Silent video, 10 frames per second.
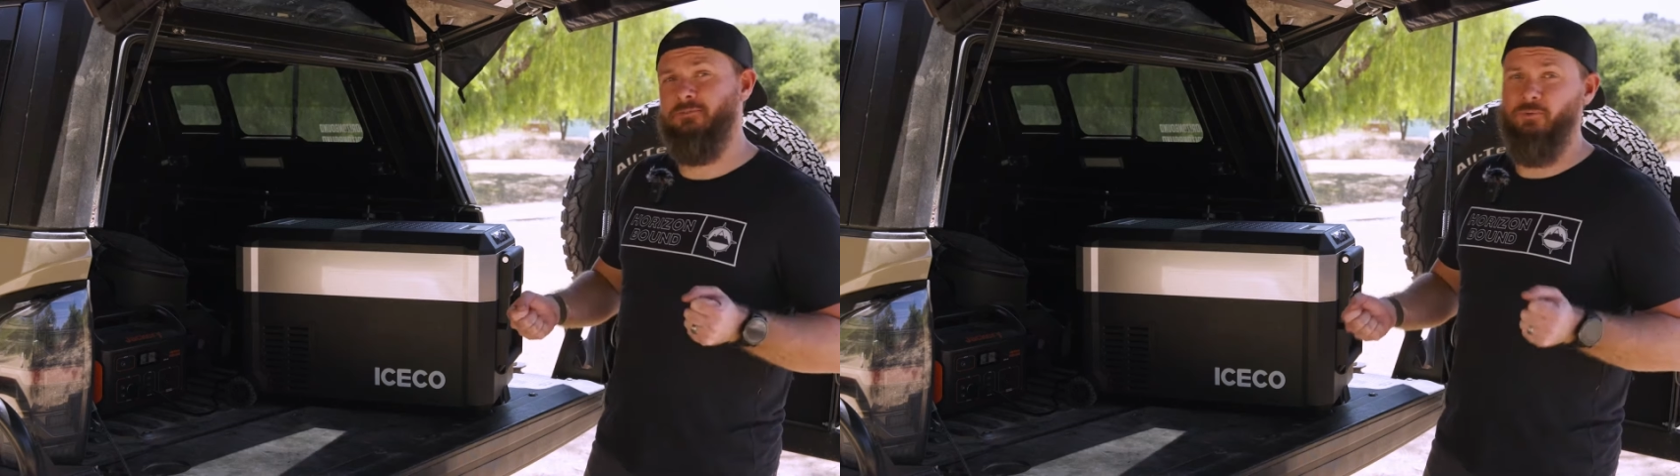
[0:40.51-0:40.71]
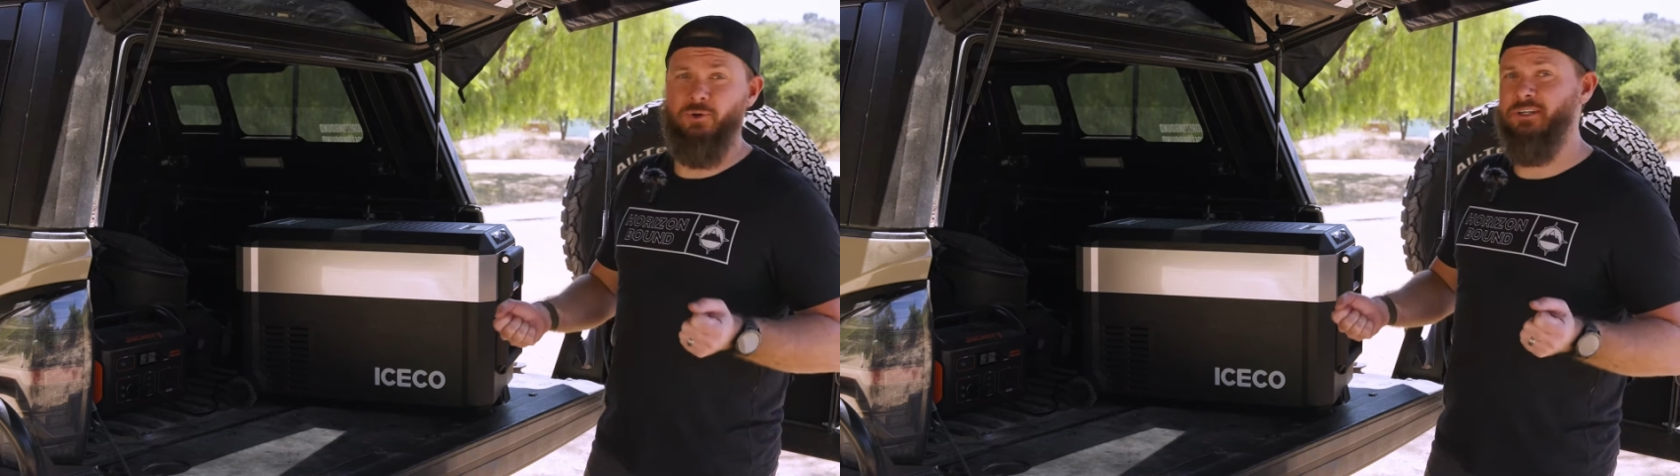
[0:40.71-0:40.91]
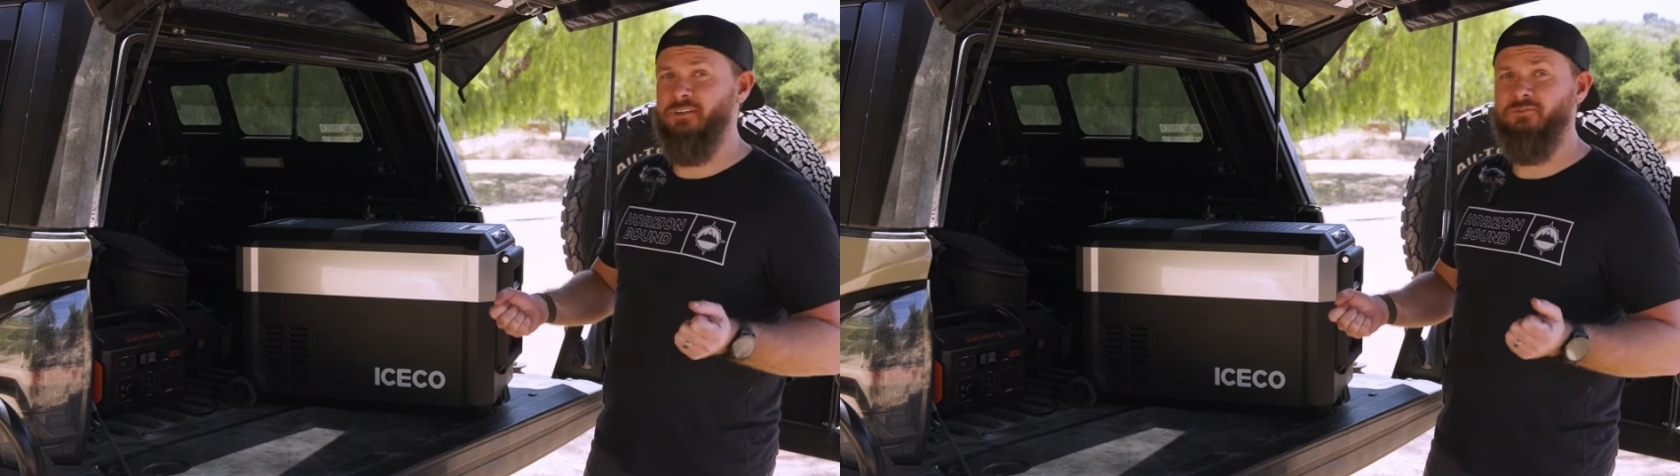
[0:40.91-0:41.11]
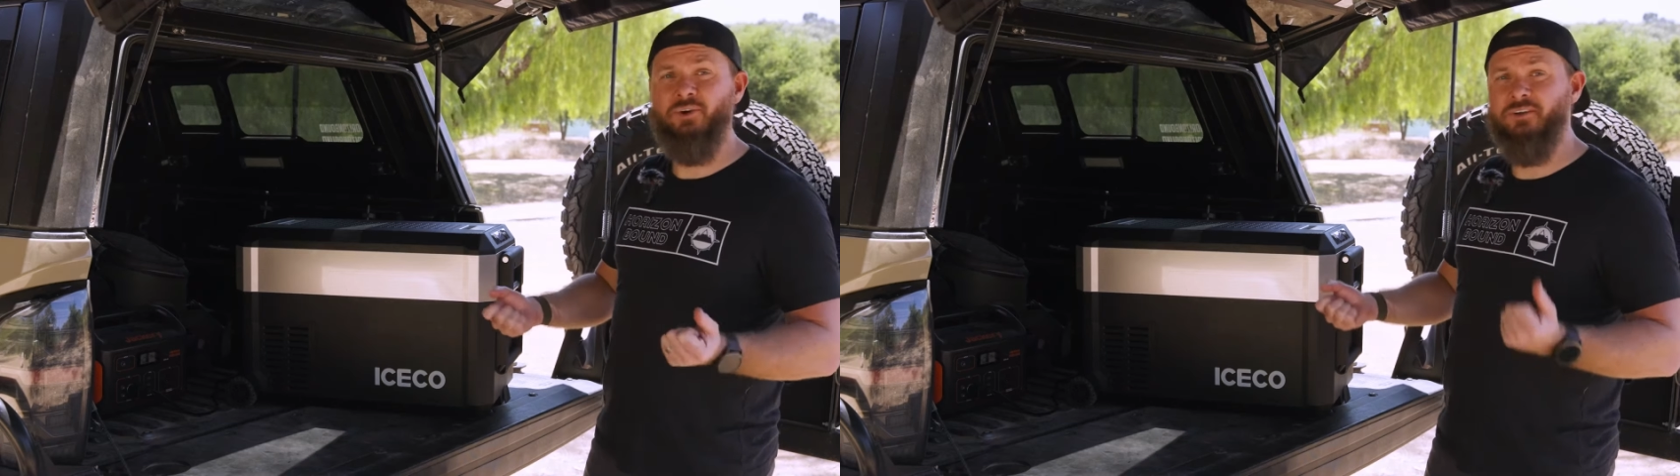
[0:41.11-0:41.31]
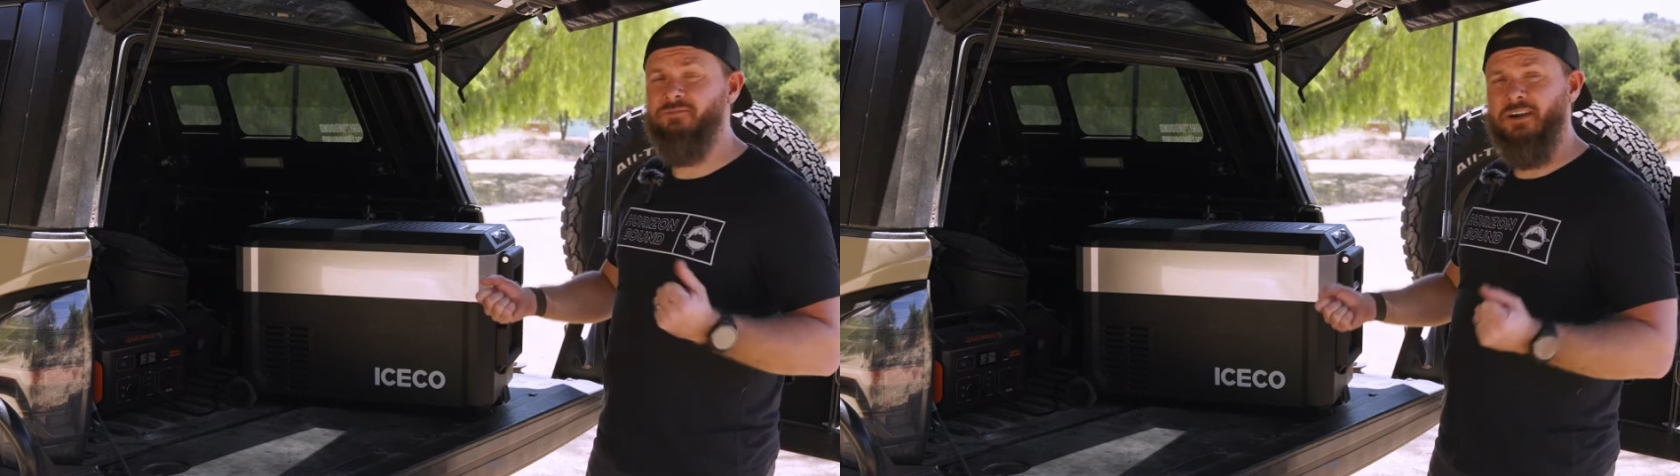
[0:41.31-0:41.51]

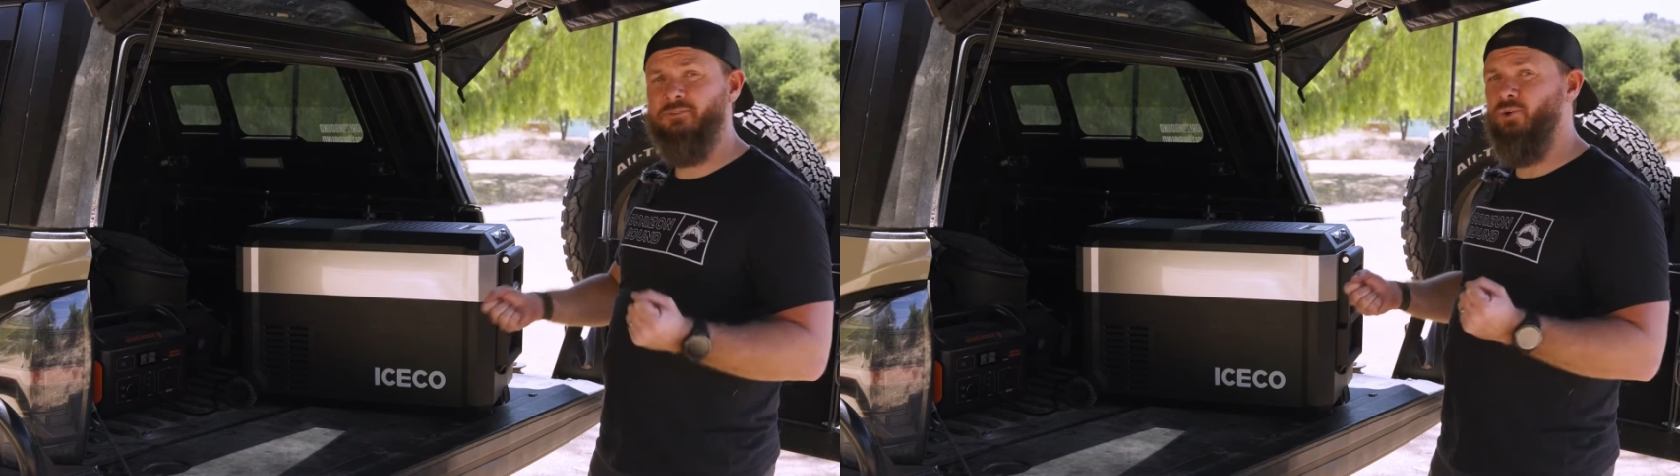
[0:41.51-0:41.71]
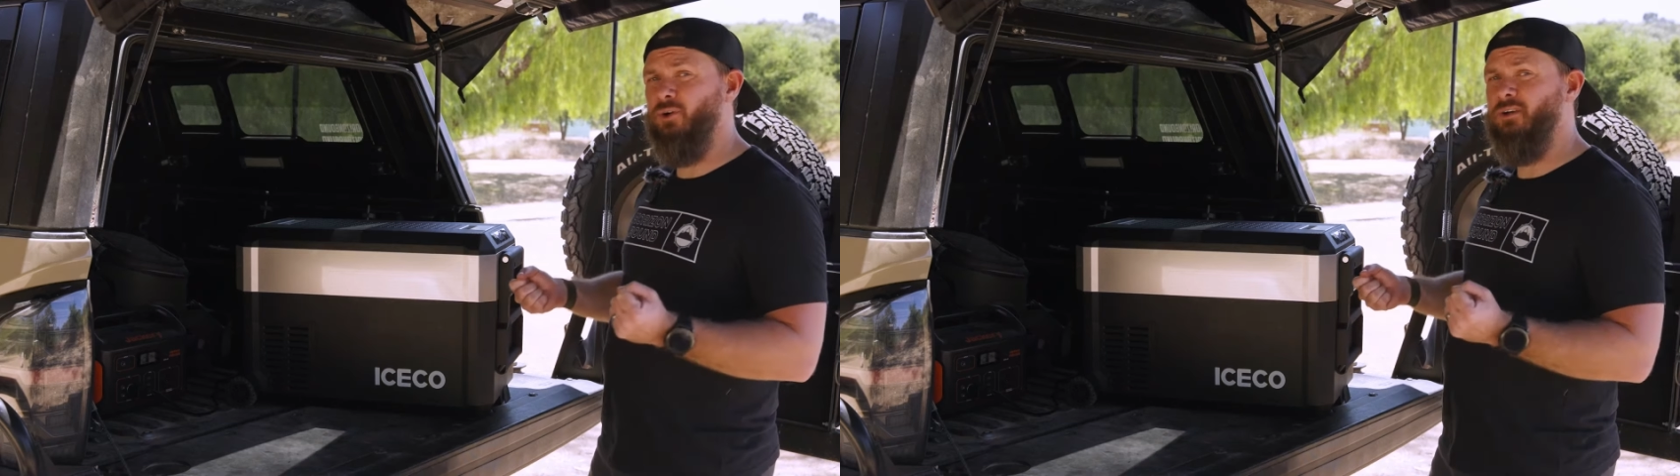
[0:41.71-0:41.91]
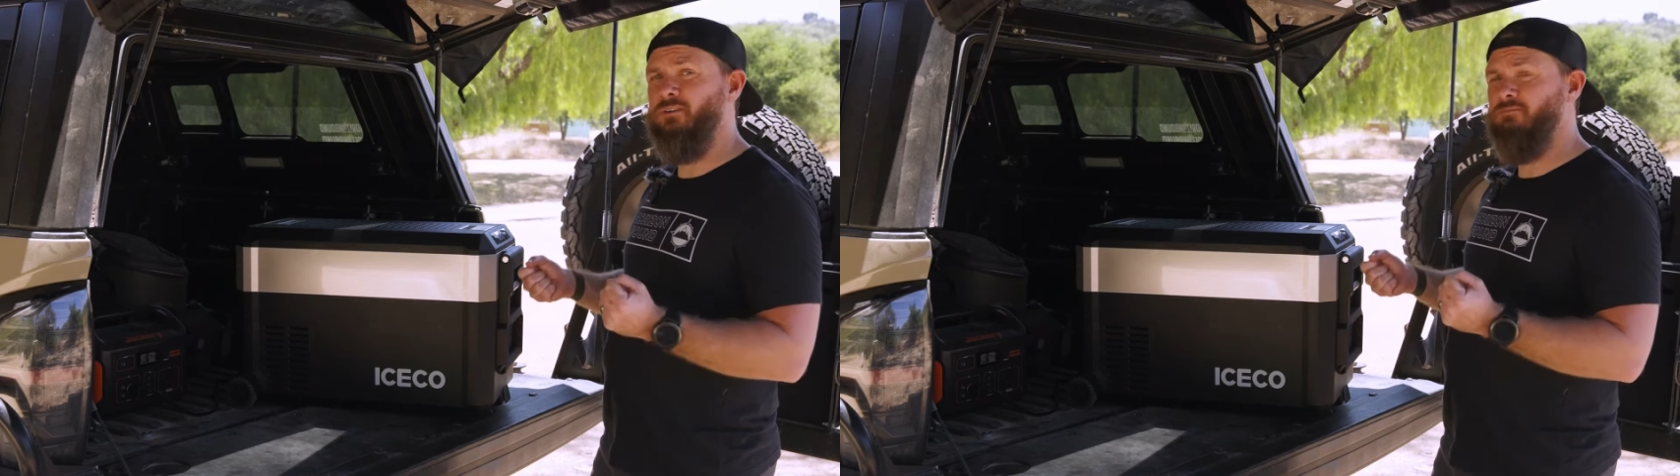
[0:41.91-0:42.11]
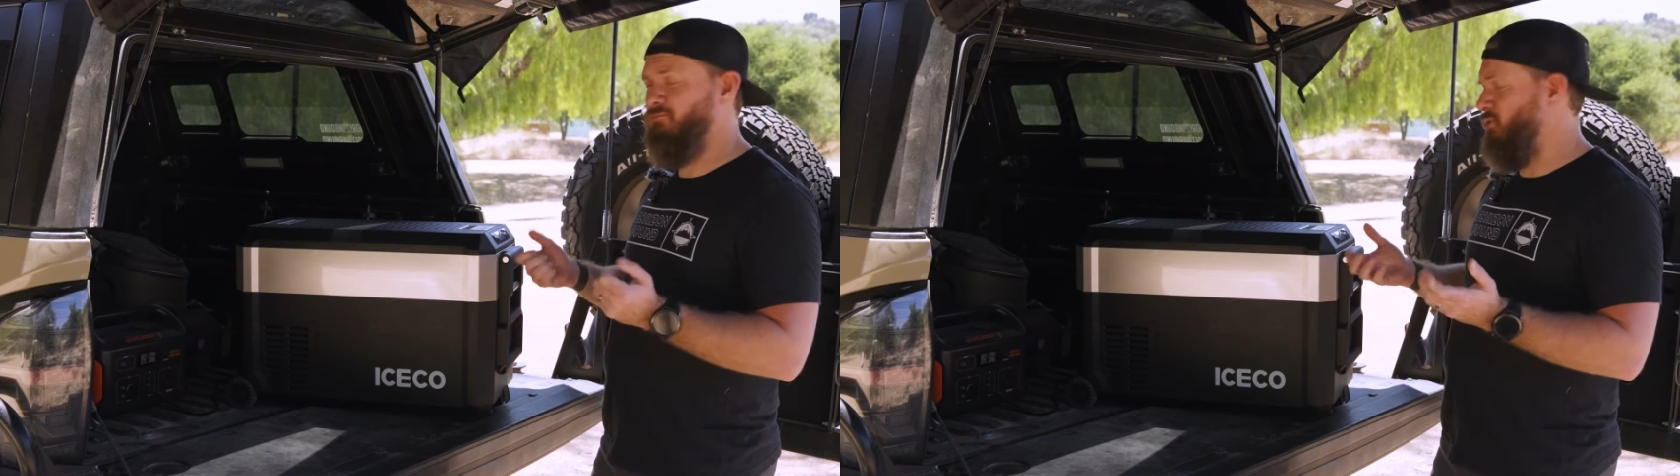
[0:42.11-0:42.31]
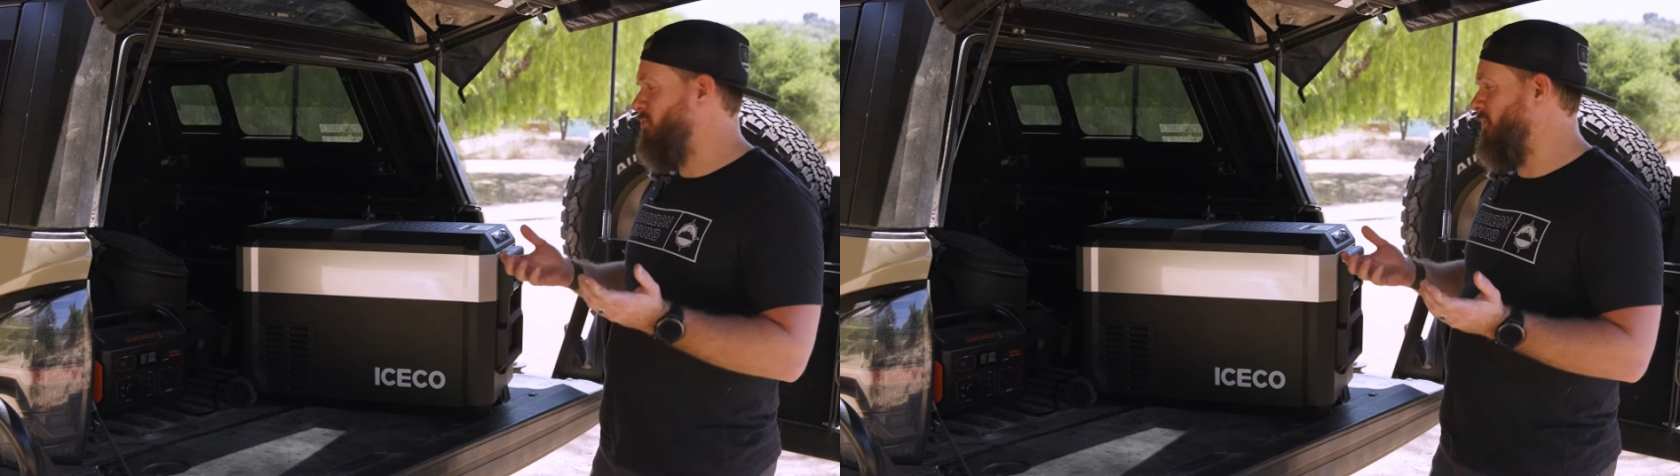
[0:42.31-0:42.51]
40-45 quart
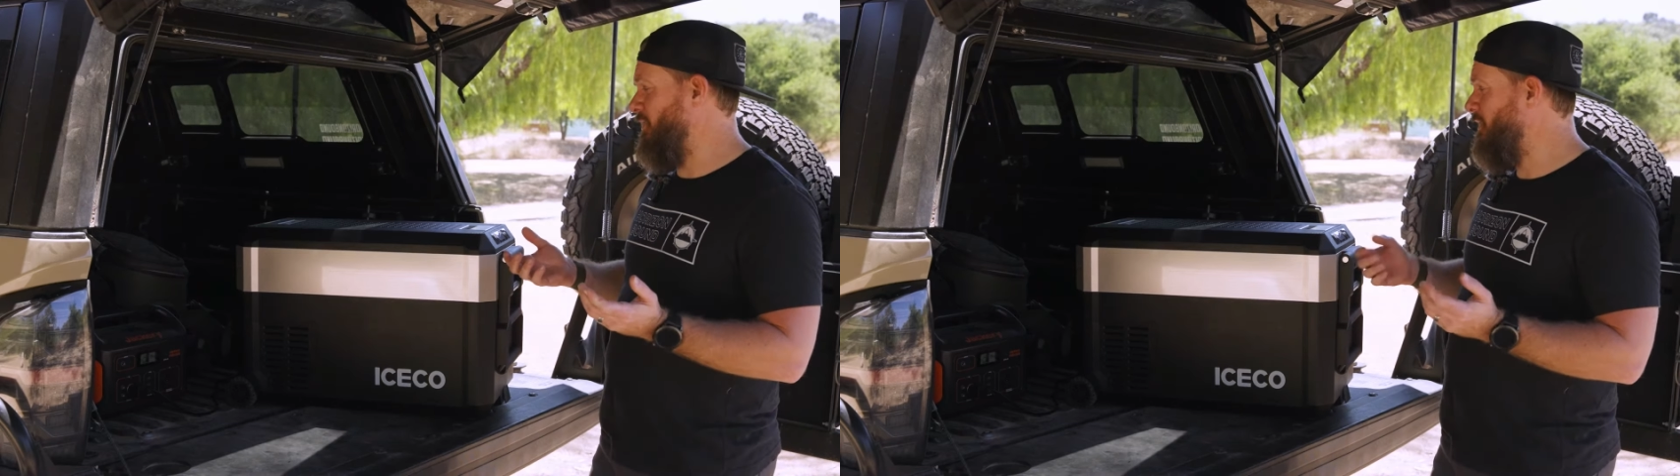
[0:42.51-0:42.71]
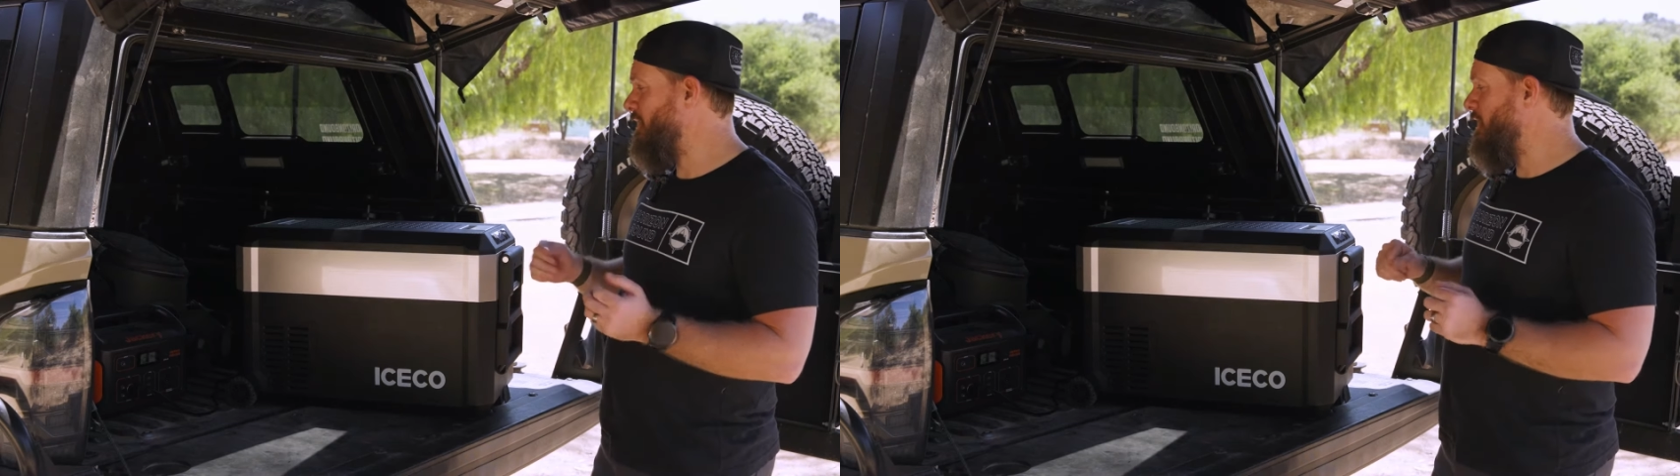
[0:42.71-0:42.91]
cooler.